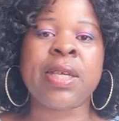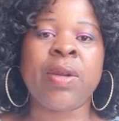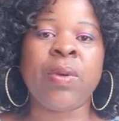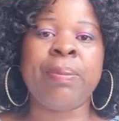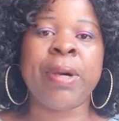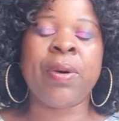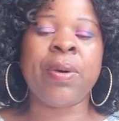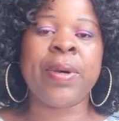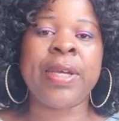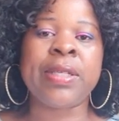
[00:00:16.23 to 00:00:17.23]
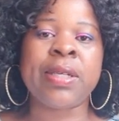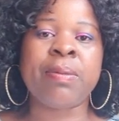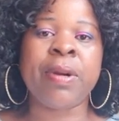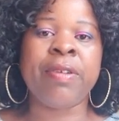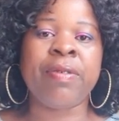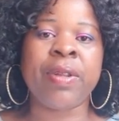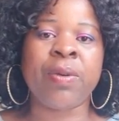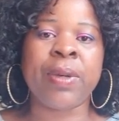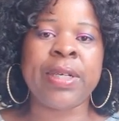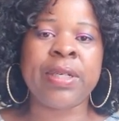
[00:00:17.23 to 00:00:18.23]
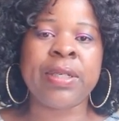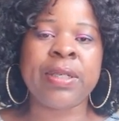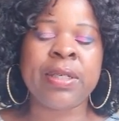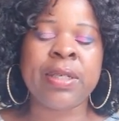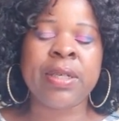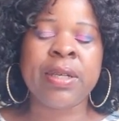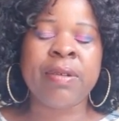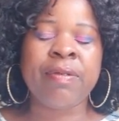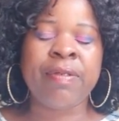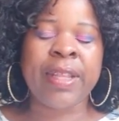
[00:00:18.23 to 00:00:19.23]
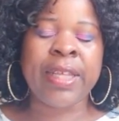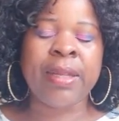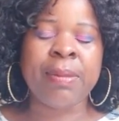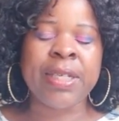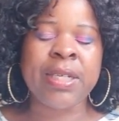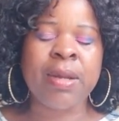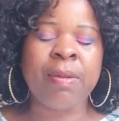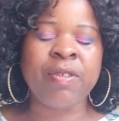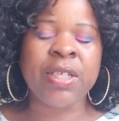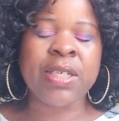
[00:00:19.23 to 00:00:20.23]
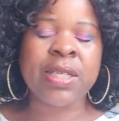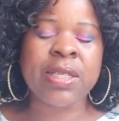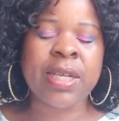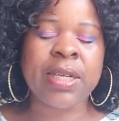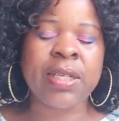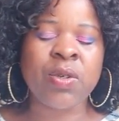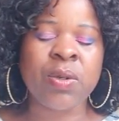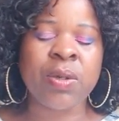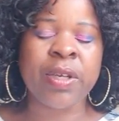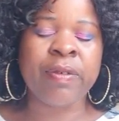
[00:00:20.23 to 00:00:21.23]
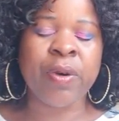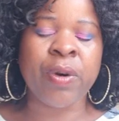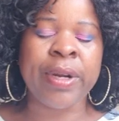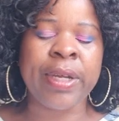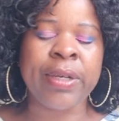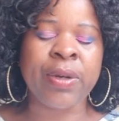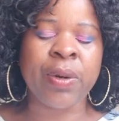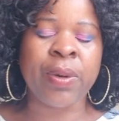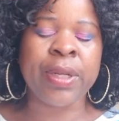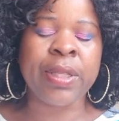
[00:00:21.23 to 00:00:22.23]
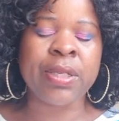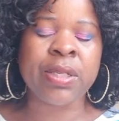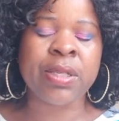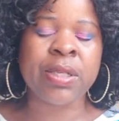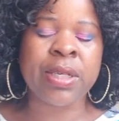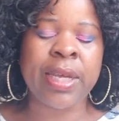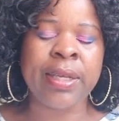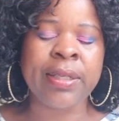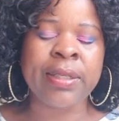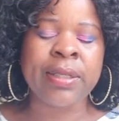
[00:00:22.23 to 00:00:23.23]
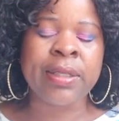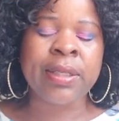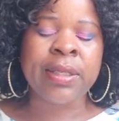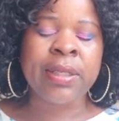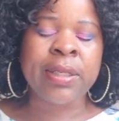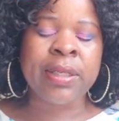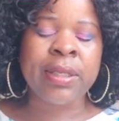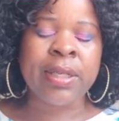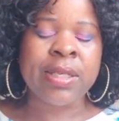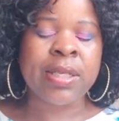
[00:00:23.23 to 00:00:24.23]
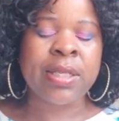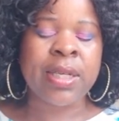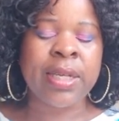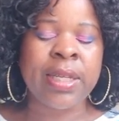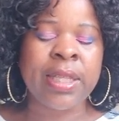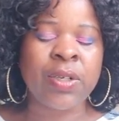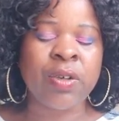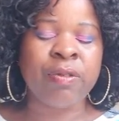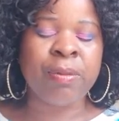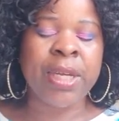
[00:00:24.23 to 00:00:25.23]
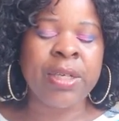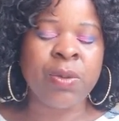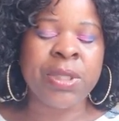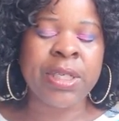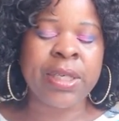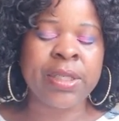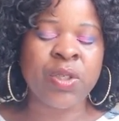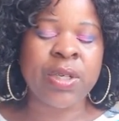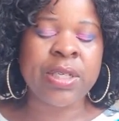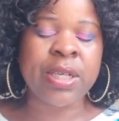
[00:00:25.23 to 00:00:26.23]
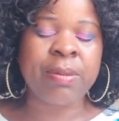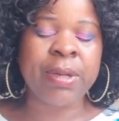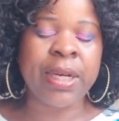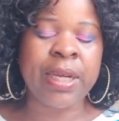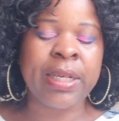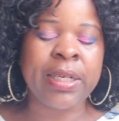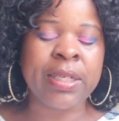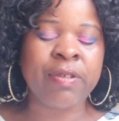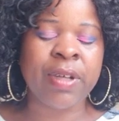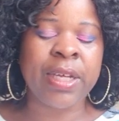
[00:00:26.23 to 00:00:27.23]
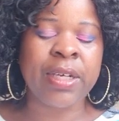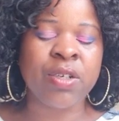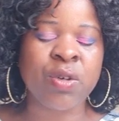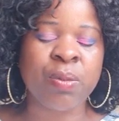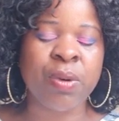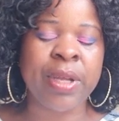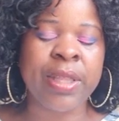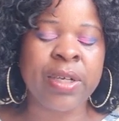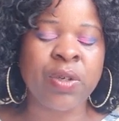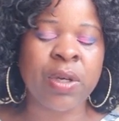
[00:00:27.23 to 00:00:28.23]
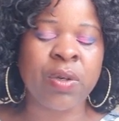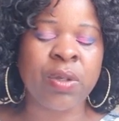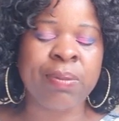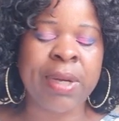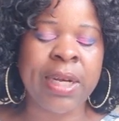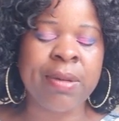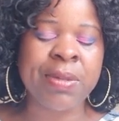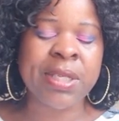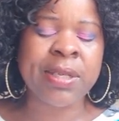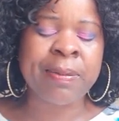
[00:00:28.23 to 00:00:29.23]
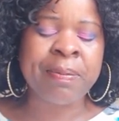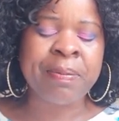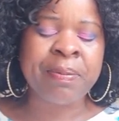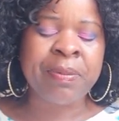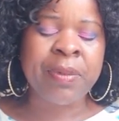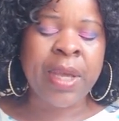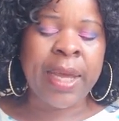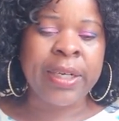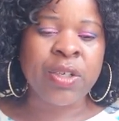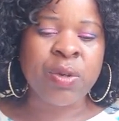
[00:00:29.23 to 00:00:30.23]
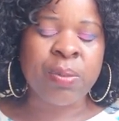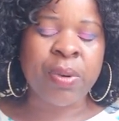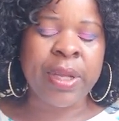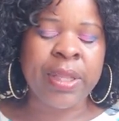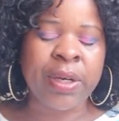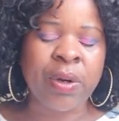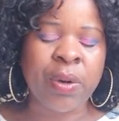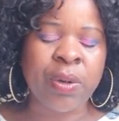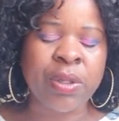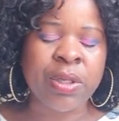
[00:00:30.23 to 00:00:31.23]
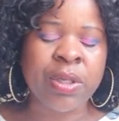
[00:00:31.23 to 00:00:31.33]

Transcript: can we bow our heads and pray for the word? Father, in the mighty name of Jesus, I need to give you honor and glory this day. This is the day that you've made. We shall rejoice and be glad in it. Father, I need to pray that you anoint my lips. I need to pray that, Lord,